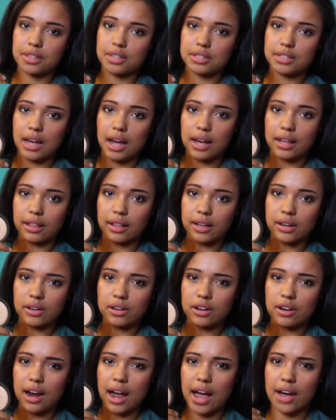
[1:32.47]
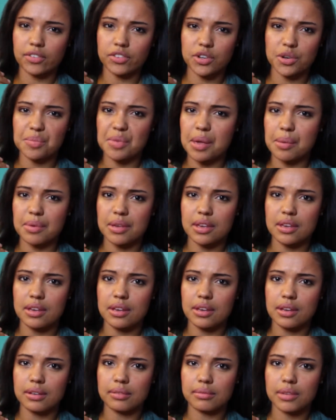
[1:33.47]
this highlighter after
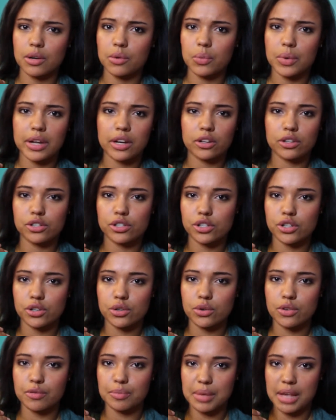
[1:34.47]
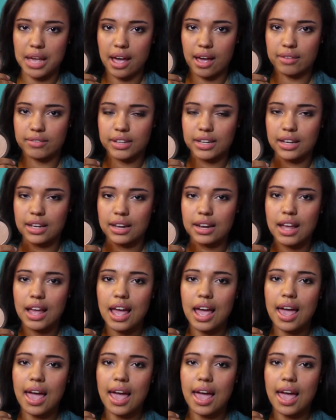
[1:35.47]
maybe a week or two of me having it.